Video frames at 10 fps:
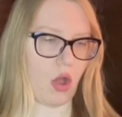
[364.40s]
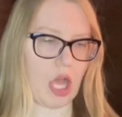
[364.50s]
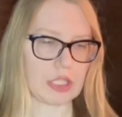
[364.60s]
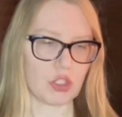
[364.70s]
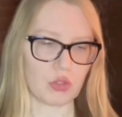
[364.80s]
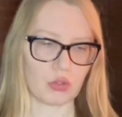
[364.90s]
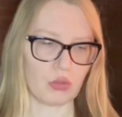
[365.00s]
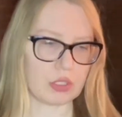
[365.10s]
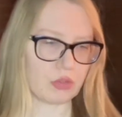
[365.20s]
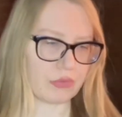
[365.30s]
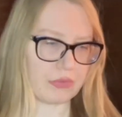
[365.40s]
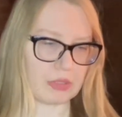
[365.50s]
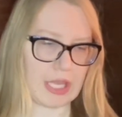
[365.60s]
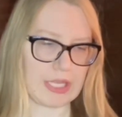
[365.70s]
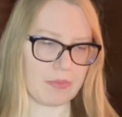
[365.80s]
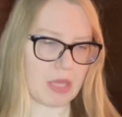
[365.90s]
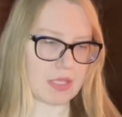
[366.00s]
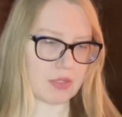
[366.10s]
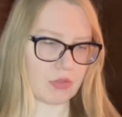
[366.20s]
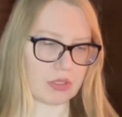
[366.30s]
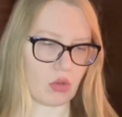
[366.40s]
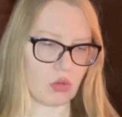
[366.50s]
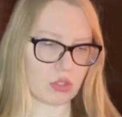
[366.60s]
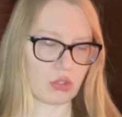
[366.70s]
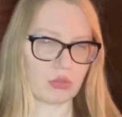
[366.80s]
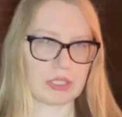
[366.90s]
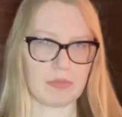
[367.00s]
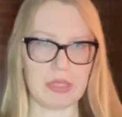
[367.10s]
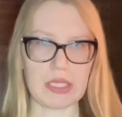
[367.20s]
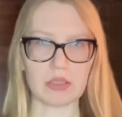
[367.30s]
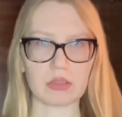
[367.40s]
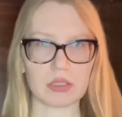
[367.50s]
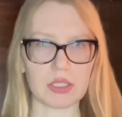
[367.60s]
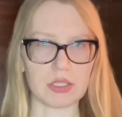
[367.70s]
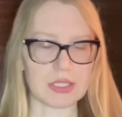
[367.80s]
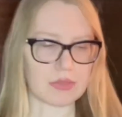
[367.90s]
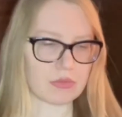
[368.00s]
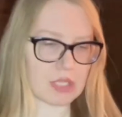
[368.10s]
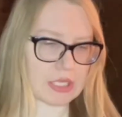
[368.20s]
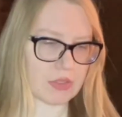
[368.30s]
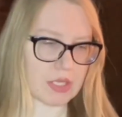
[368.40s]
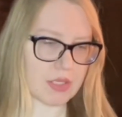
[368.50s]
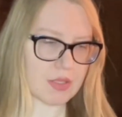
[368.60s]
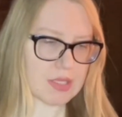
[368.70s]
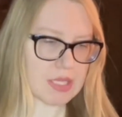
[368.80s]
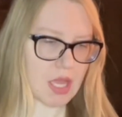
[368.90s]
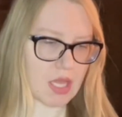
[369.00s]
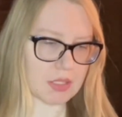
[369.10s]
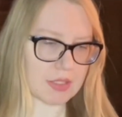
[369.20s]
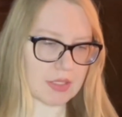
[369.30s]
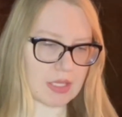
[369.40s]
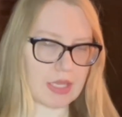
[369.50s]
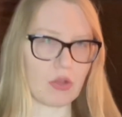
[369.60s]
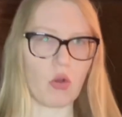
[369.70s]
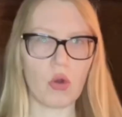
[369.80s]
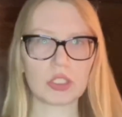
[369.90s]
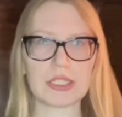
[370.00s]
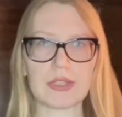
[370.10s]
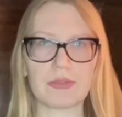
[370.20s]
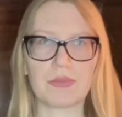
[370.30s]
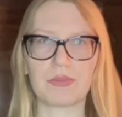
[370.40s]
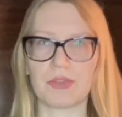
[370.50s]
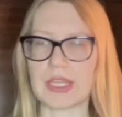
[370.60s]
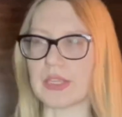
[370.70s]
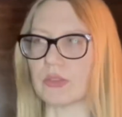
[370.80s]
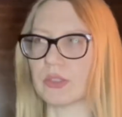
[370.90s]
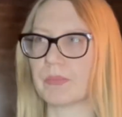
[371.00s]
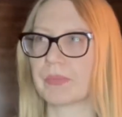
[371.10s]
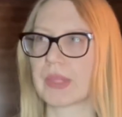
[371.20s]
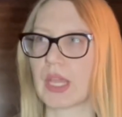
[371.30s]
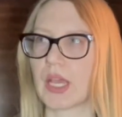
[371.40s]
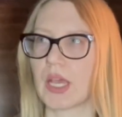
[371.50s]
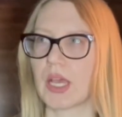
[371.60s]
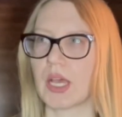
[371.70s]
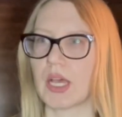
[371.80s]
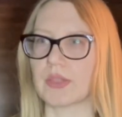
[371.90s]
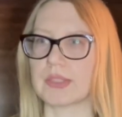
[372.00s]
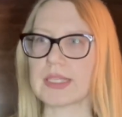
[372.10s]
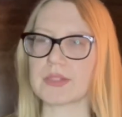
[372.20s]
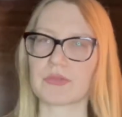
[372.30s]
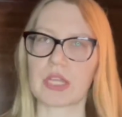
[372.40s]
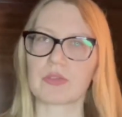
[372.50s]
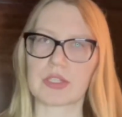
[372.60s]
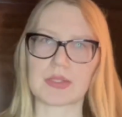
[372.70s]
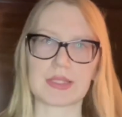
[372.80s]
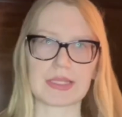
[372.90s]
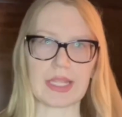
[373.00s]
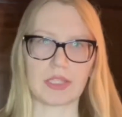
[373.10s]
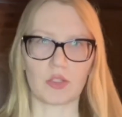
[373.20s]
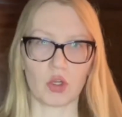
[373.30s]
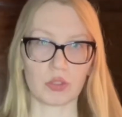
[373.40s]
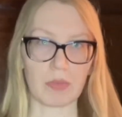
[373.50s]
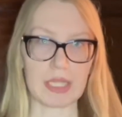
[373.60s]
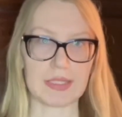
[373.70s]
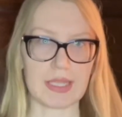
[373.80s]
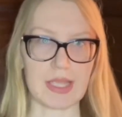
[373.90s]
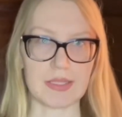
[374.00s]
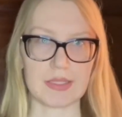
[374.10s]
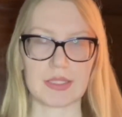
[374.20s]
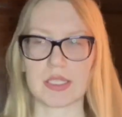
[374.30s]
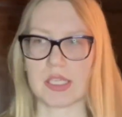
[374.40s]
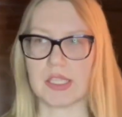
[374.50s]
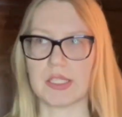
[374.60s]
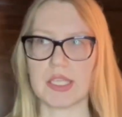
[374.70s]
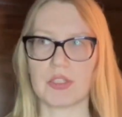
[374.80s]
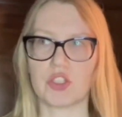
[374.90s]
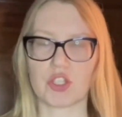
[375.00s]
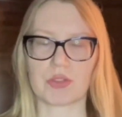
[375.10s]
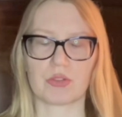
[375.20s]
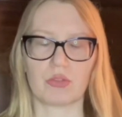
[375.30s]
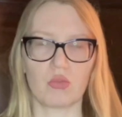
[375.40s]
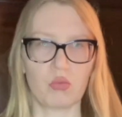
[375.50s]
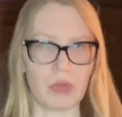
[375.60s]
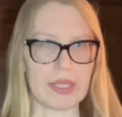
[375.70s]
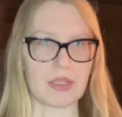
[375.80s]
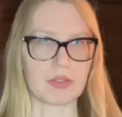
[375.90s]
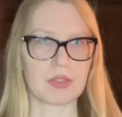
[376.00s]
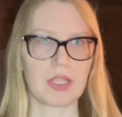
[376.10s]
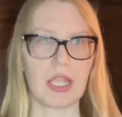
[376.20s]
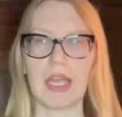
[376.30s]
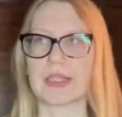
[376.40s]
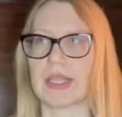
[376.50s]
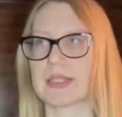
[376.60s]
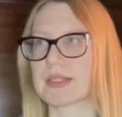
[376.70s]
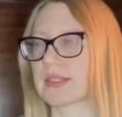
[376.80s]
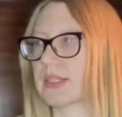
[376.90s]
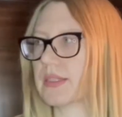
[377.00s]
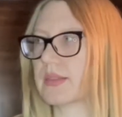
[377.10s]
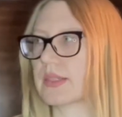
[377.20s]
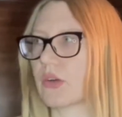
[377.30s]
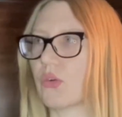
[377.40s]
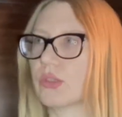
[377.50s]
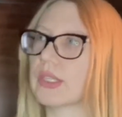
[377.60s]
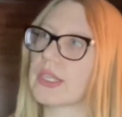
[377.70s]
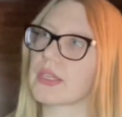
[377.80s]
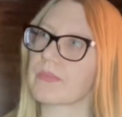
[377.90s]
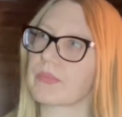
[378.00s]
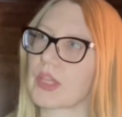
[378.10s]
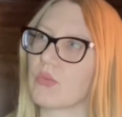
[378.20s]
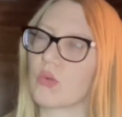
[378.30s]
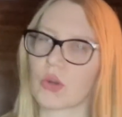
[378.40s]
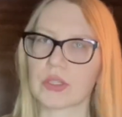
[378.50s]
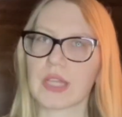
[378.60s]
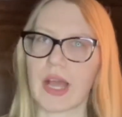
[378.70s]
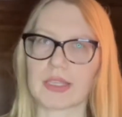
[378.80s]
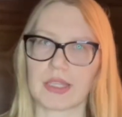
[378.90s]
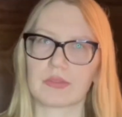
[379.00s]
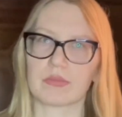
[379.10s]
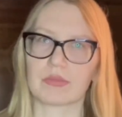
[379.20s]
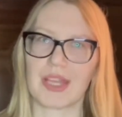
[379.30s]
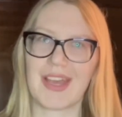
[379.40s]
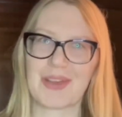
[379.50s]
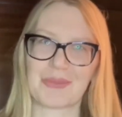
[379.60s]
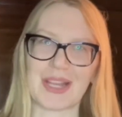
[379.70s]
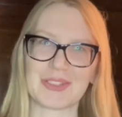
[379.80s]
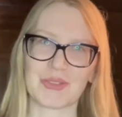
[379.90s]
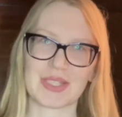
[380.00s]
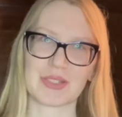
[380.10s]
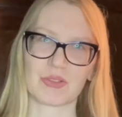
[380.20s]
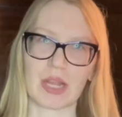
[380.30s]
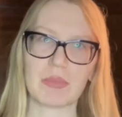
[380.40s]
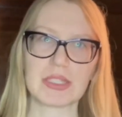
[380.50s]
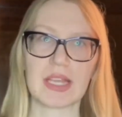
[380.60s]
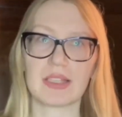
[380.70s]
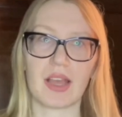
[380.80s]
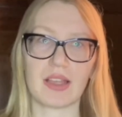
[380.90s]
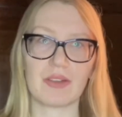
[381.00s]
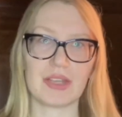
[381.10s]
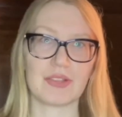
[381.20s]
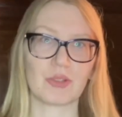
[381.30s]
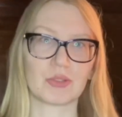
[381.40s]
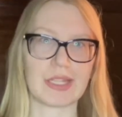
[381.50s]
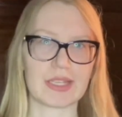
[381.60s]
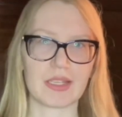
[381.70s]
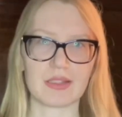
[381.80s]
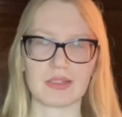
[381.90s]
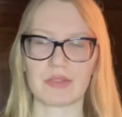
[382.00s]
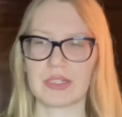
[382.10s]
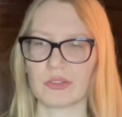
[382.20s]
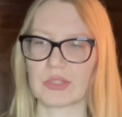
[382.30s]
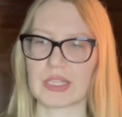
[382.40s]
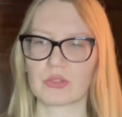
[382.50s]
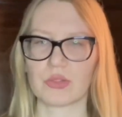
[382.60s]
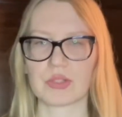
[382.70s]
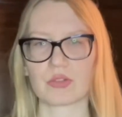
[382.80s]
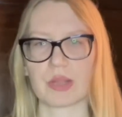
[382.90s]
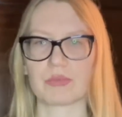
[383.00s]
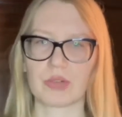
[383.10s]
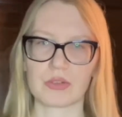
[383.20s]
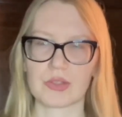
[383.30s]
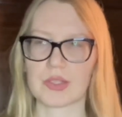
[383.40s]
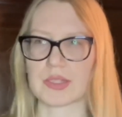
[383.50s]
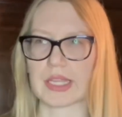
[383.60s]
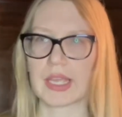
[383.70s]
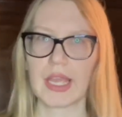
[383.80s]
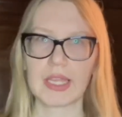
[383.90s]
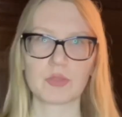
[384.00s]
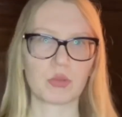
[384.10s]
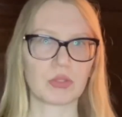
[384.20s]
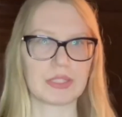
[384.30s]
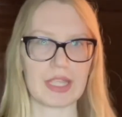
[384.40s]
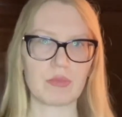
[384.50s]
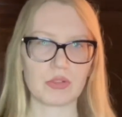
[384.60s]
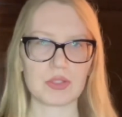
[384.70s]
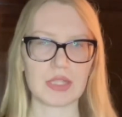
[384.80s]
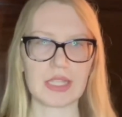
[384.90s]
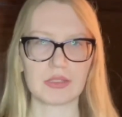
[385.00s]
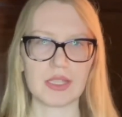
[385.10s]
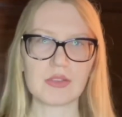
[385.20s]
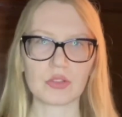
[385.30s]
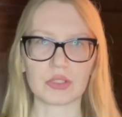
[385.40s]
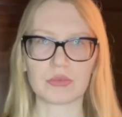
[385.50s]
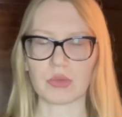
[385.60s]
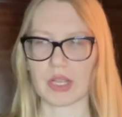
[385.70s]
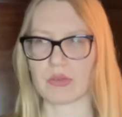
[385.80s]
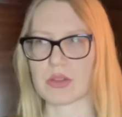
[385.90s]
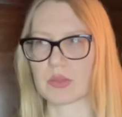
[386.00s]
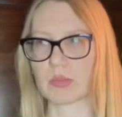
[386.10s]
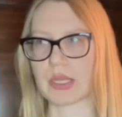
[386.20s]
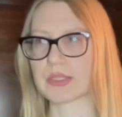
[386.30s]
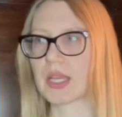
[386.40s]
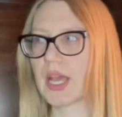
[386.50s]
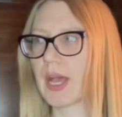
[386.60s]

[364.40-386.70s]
I don't know, I don't feel any benzoin or tonka bean in this fragrance, and I only feel this fragrance on my taste, it just weird. That's the only word I can find to describe it, and I really don't like it. I really don't like to describe fragrances, like to put labels like these on a fragrance, but